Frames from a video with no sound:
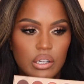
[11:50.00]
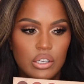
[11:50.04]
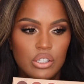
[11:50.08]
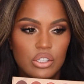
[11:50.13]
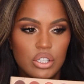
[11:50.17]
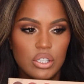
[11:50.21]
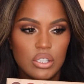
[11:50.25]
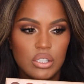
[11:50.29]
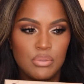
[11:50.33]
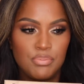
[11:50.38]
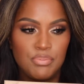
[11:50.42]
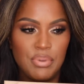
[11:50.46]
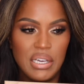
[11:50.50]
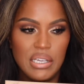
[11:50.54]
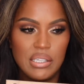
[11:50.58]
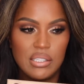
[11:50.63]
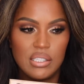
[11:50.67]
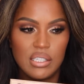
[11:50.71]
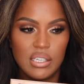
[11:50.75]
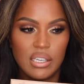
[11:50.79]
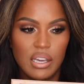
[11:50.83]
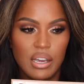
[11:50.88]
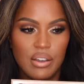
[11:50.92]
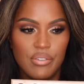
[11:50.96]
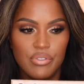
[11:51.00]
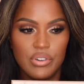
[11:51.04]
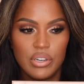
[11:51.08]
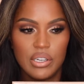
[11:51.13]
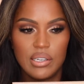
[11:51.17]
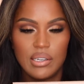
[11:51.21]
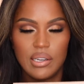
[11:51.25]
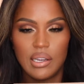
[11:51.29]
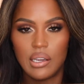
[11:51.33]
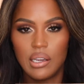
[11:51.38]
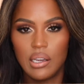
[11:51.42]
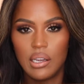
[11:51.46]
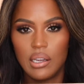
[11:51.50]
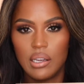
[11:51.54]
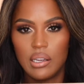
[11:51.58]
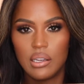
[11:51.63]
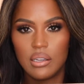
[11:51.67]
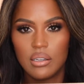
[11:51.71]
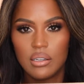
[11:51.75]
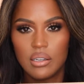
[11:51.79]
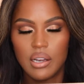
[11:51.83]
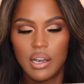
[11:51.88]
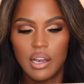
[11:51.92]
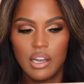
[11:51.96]
just basic
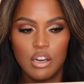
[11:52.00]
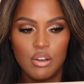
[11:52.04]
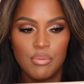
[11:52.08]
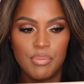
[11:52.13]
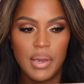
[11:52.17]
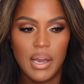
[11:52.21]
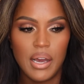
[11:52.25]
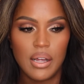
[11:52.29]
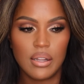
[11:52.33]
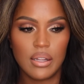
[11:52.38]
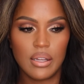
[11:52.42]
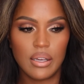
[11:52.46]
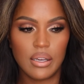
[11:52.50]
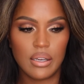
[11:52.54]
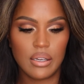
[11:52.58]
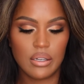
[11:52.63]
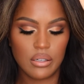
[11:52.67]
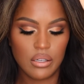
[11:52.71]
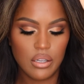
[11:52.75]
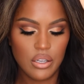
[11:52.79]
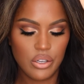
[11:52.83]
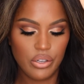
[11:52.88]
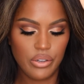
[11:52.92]
everyday kind of palette.